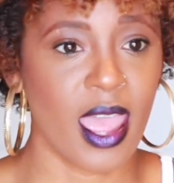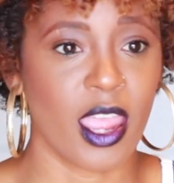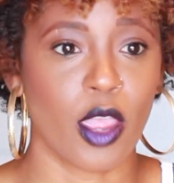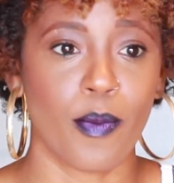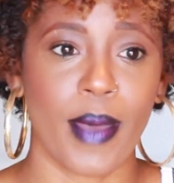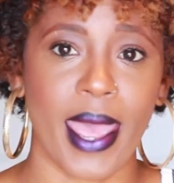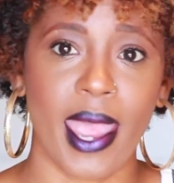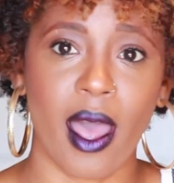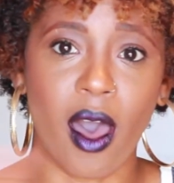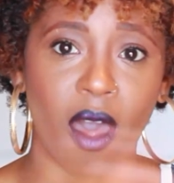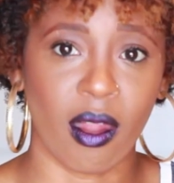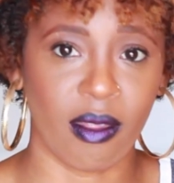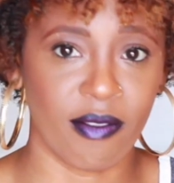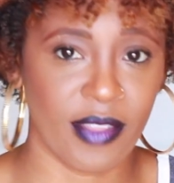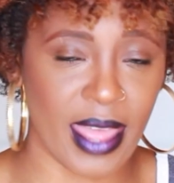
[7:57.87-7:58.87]
and you pay
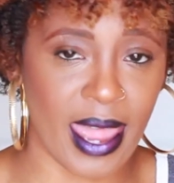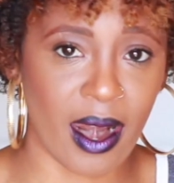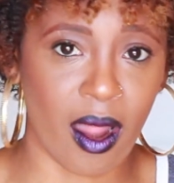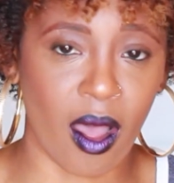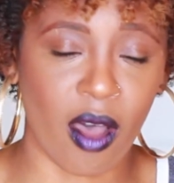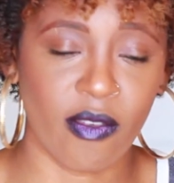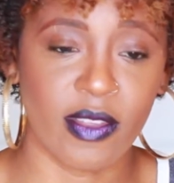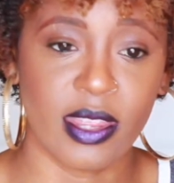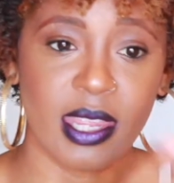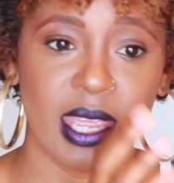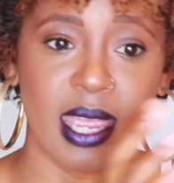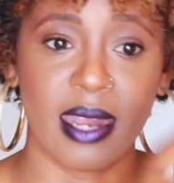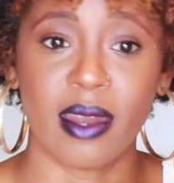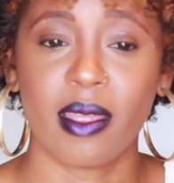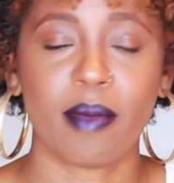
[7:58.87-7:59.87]
all of that off. And
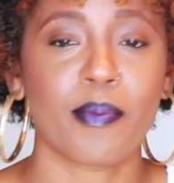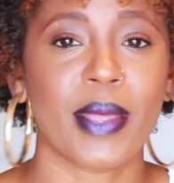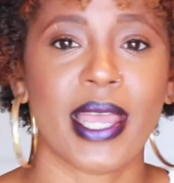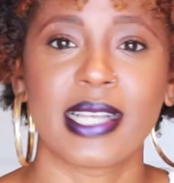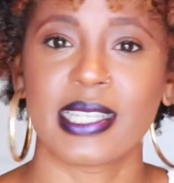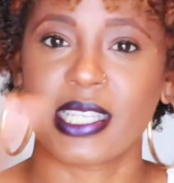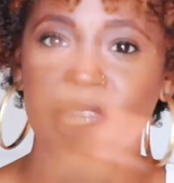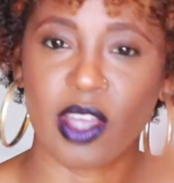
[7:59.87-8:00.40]
then, because